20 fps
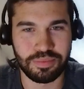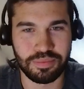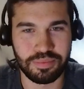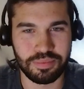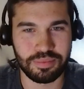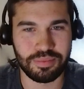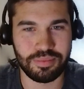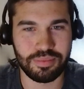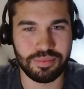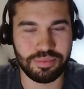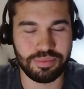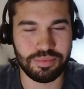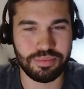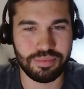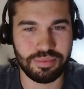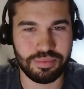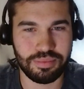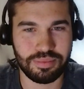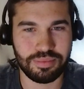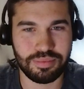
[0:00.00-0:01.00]

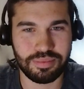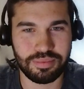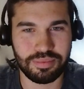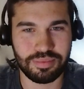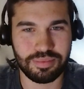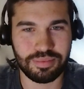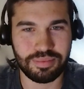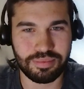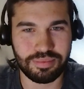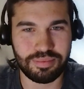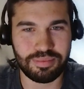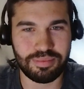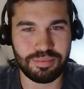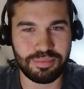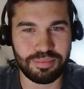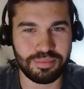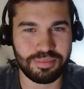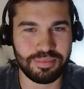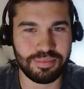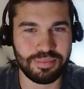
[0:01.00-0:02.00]

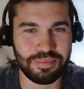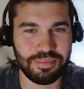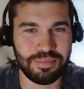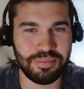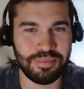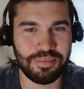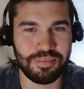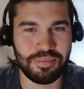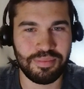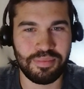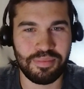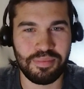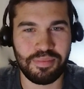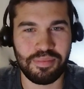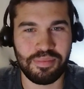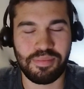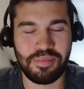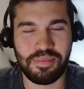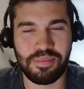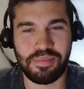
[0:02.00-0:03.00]

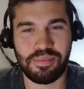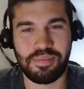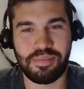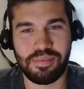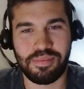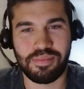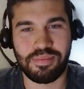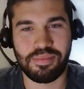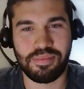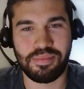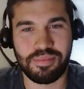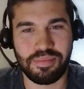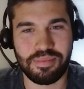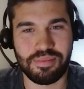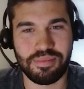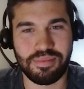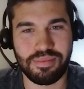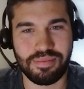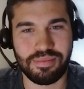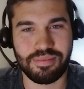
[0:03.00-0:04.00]

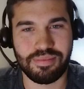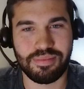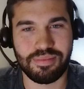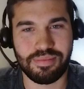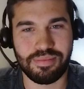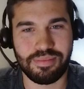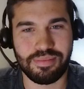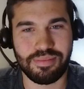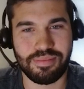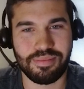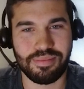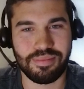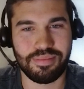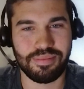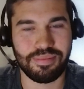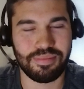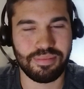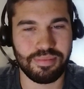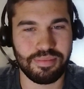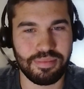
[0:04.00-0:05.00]

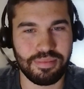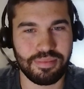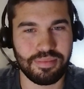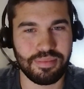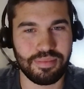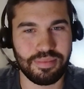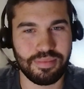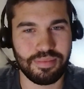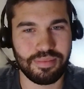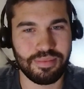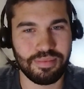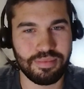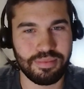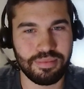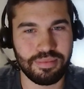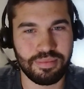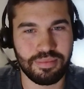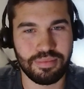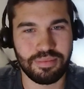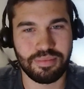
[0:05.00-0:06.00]

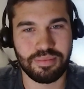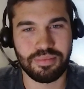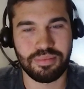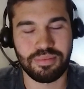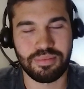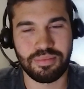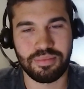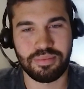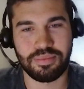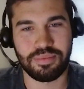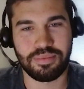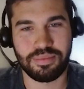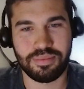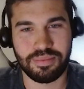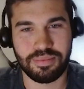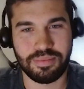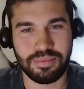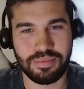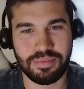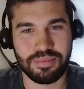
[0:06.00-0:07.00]

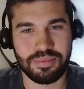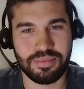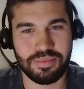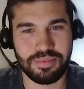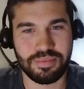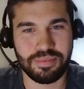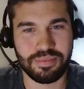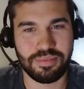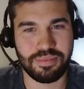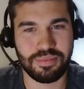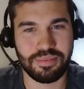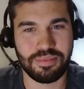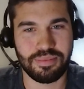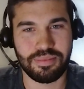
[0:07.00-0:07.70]
The person shown says nothing.